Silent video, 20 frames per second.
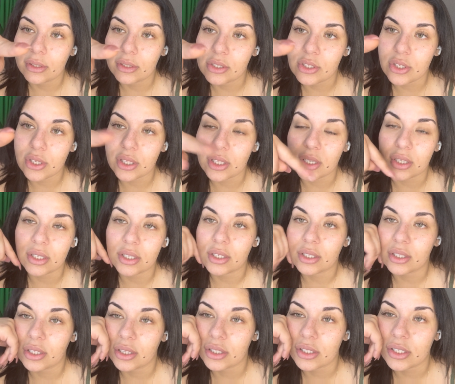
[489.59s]
to
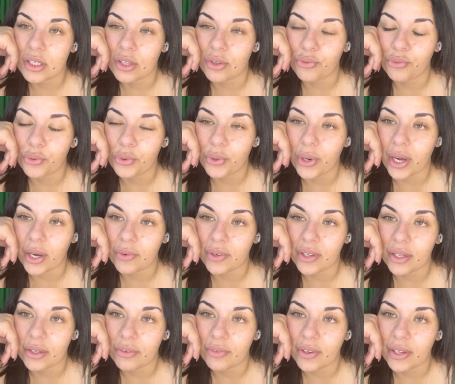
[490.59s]
the food
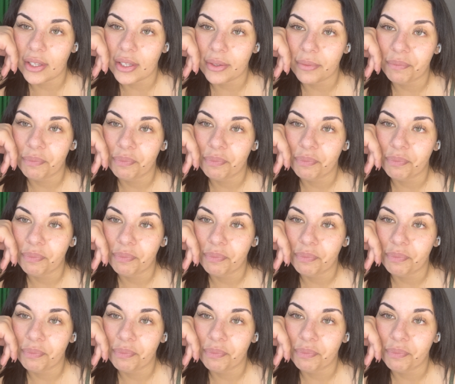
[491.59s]
area, right?